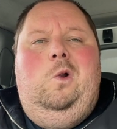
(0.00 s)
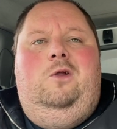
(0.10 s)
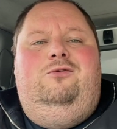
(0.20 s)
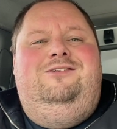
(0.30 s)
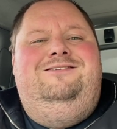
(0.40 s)

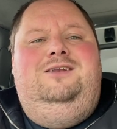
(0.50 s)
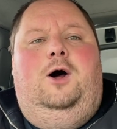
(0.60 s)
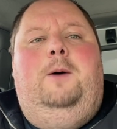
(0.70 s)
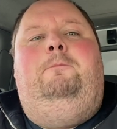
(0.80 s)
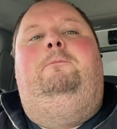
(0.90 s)
So it's
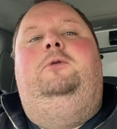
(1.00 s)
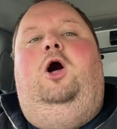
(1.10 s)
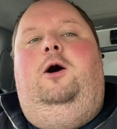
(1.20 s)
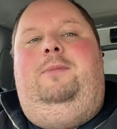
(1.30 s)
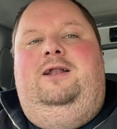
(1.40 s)
not
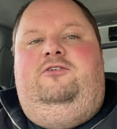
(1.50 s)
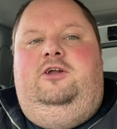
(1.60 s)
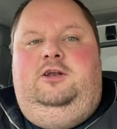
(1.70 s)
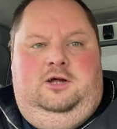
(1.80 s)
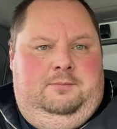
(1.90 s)
a bad
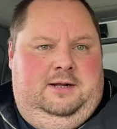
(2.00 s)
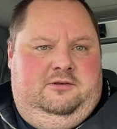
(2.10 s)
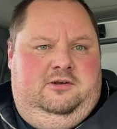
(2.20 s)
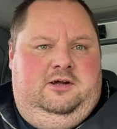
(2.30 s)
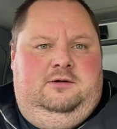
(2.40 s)
start, not a bad
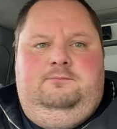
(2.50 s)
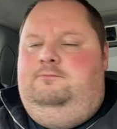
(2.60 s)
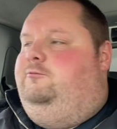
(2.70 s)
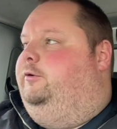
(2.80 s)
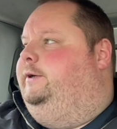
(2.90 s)
start
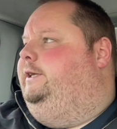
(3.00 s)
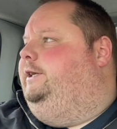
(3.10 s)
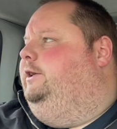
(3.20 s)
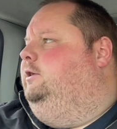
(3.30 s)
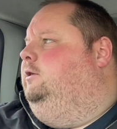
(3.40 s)
for the week.
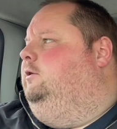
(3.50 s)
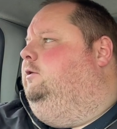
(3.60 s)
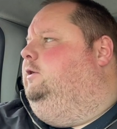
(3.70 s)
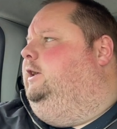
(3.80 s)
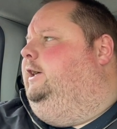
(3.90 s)

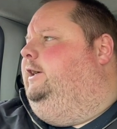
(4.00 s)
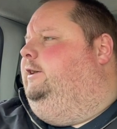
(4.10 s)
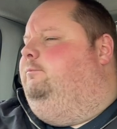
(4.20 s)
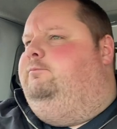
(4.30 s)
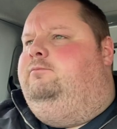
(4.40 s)

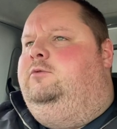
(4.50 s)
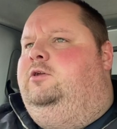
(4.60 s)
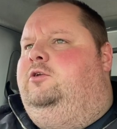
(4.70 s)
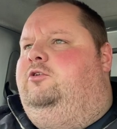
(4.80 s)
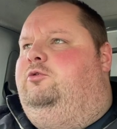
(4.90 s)
So
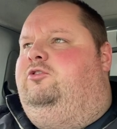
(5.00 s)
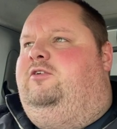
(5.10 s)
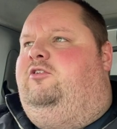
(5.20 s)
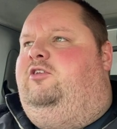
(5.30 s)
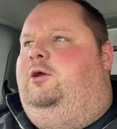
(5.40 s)
we'll just have
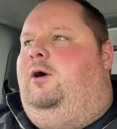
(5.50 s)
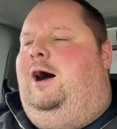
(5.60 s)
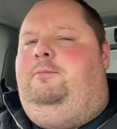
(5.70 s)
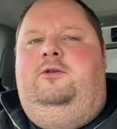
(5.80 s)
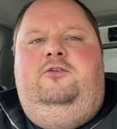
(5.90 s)
to see what
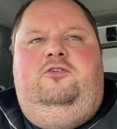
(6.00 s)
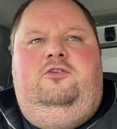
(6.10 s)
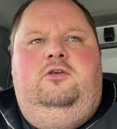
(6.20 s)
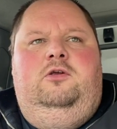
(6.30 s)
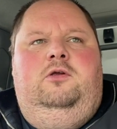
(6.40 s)
happens.
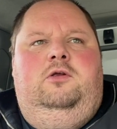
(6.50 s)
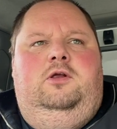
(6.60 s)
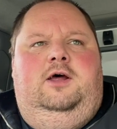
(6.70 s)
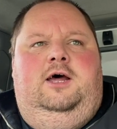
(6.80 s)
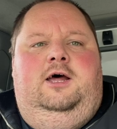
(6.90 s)

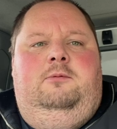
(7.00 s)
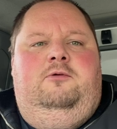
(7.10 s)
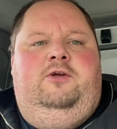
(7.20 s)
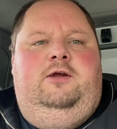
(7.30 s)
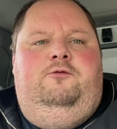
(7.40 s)
I
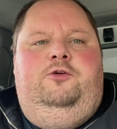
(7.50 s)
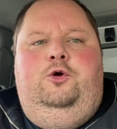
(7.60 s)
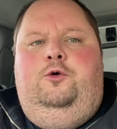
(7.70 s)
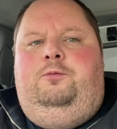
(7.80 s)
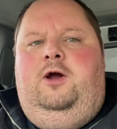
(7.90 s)
think
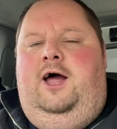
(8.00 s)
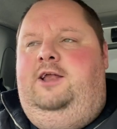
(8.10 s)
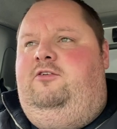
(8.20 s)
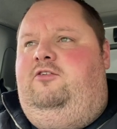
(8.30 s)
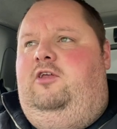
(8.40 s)
fuel
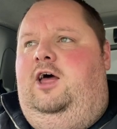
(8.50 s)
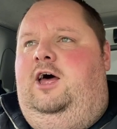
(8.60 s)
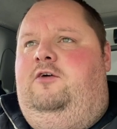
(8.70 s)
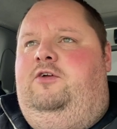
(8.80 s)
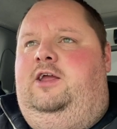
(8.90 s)
price,
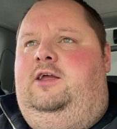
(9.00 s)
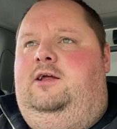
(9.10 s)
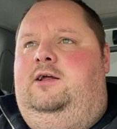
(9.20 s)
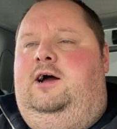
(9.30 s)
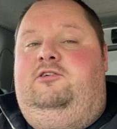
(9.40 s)
I think
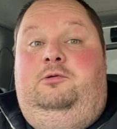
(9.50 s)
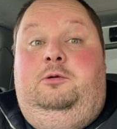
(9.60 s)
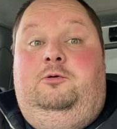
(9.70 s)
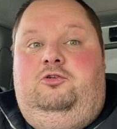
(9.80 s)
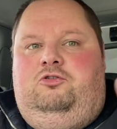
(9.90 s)
actually when I
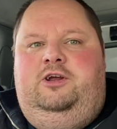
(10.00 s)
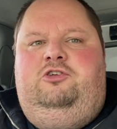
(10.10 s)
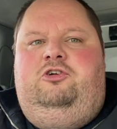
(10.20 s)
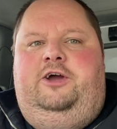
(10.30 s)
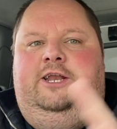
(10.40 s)
put a
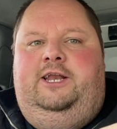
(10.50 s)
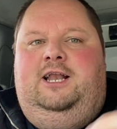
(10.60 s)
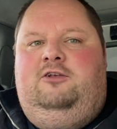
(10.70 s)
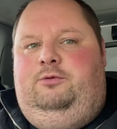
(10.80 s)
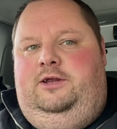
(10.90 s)
screenshot in
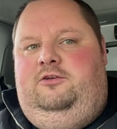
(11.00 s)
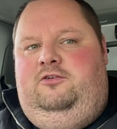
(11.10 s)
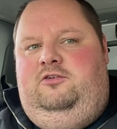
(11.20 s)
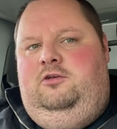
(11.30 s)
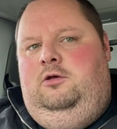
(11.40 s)
last
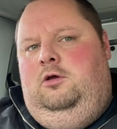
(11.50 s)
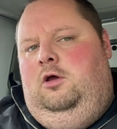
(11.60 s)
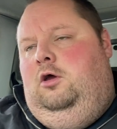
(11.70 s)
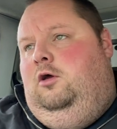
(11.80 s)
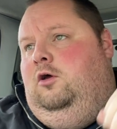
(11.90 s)
week's
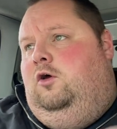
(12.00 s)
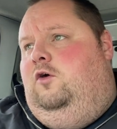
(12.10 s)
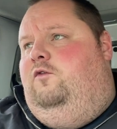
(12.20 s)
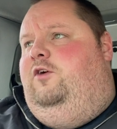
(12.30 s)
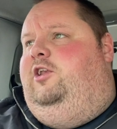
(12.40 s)

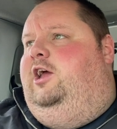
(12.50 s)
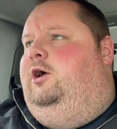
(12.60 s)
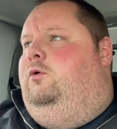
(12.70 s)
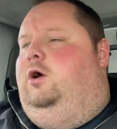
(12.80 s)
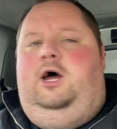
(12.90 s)

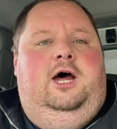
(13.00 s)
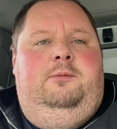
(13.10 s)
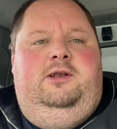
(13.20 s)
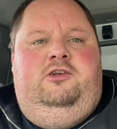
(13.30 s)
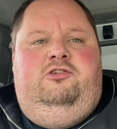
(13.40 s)
video,
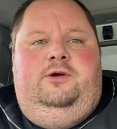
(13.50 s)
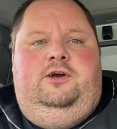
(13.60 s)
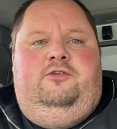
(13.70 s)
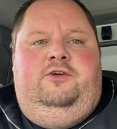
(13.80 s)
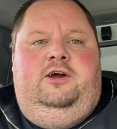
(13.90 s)
it did show it
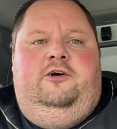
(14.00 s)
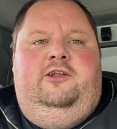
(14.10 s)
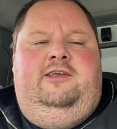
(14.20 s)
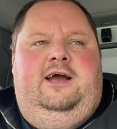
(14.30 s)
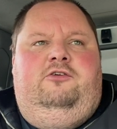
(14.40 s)
because I think I got the
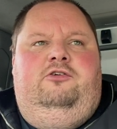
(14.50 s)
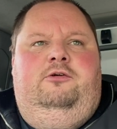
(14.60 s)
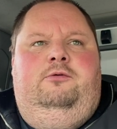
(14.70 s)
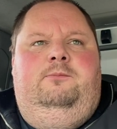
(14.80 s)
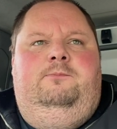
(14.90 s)
text through